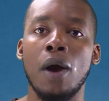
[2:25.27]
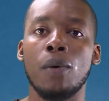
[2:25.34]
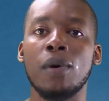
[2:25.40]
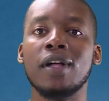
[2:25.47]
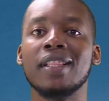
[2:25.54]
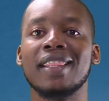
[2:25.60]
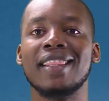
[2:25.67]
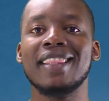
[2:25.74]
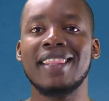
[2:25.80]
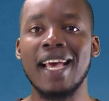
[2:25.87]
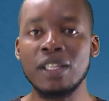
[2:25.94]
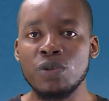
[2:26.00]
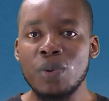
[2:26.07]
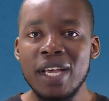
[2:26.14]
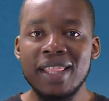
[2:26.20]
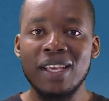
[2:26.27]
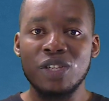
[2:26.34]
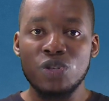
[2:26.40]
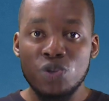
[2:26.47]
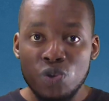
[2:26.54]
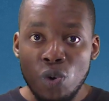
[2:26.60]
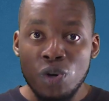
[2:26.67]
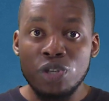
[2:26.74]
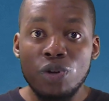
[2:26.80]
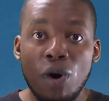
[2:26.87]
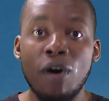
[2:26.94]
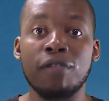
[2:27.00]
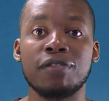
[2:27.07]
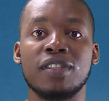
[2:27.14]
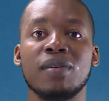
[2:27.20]
Well, that's where the sort
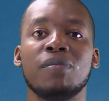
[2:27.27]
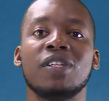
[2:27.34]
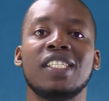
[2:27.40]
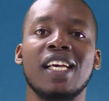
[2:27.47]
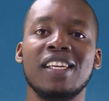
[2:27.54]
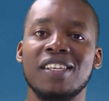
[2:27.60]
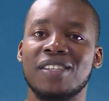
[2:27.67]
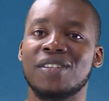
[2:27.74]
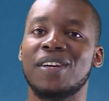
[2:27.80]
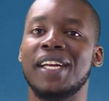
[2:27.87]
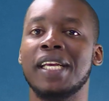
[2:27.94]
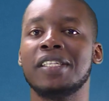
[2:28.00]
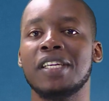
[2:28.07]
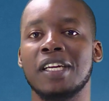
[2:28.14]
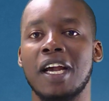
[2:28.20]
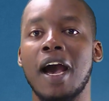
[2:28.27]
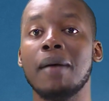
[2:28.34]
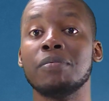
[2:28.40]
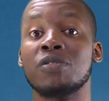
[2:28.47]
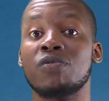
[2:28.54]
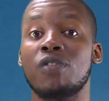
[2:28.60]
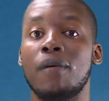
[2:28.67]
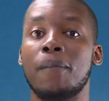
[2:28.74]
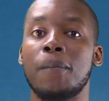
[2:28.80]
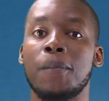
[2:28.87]
of simultaneous connection comes from.